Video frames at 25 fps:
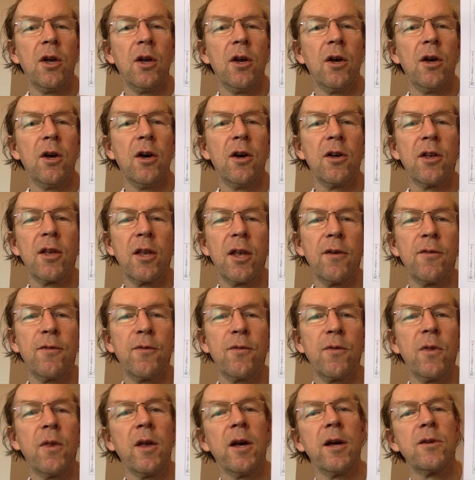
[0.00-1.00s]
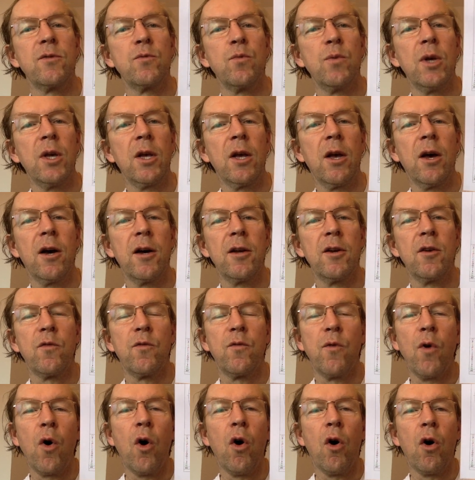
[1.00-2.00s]
a gift that we kind
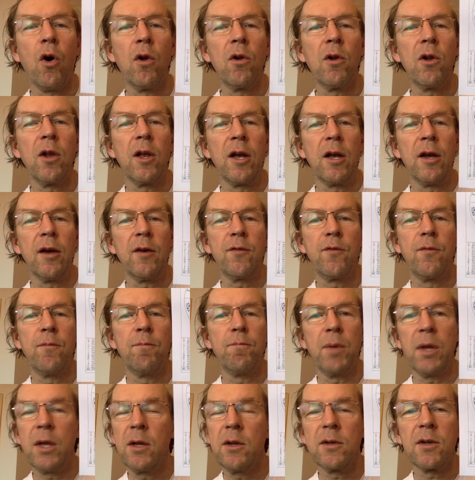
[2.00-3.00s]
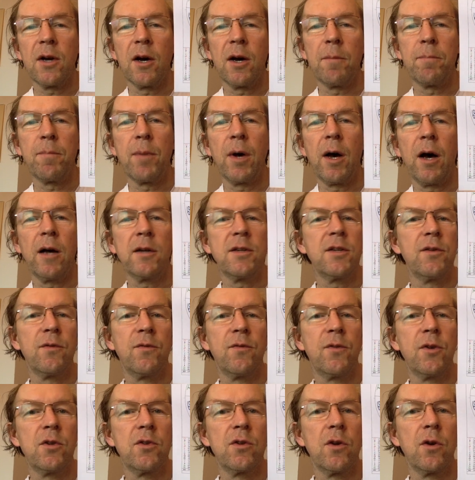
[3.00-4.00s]
of all have build up
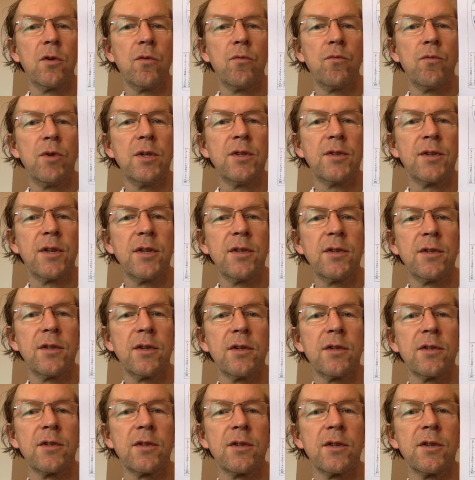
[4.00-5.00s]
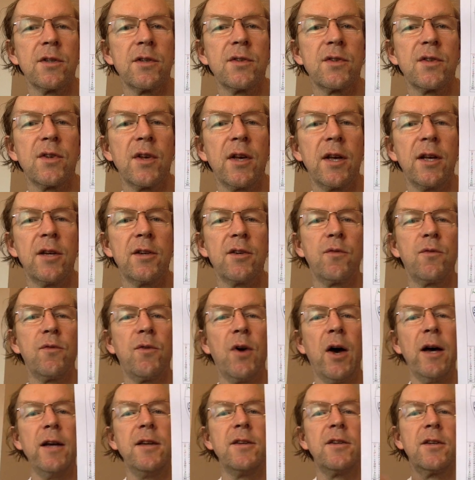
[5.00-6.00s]
artificial resistances and
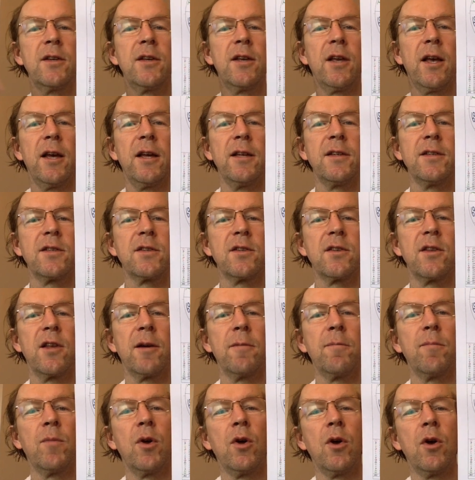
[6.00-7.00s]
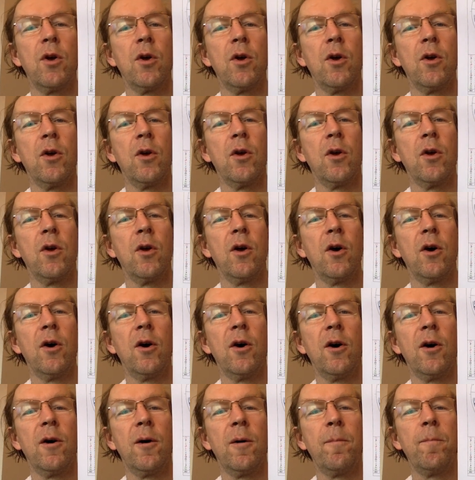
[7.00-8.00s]
fight against them
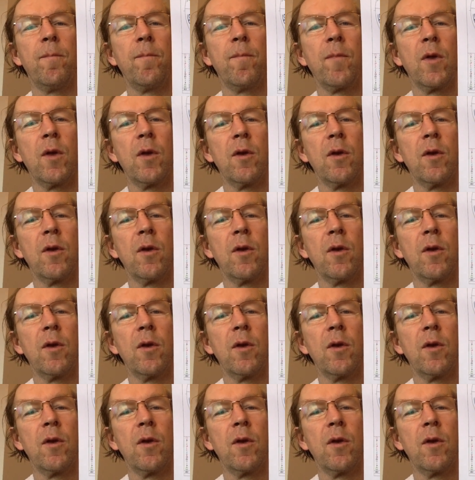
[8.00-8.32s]
um,